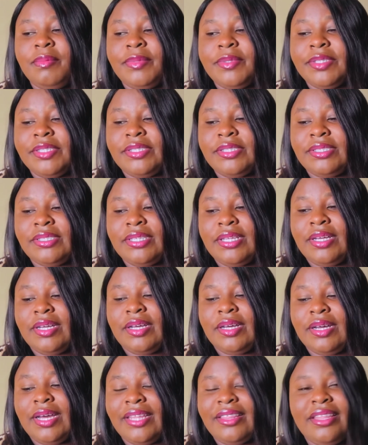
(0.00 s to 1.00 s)
But
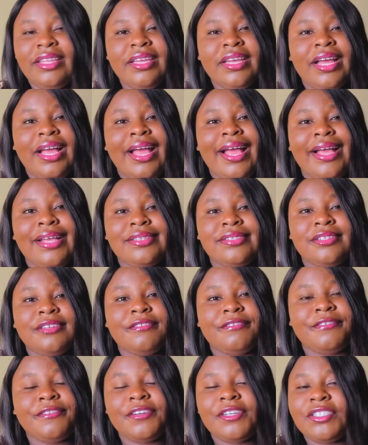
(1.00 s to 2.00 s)
I think as
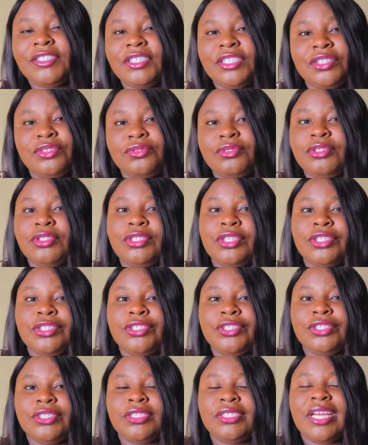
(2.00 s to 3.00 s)
a first
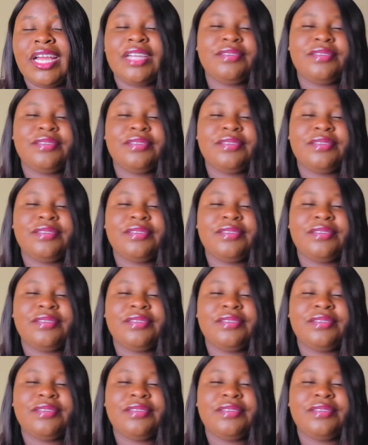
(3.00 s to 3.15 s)
introduction,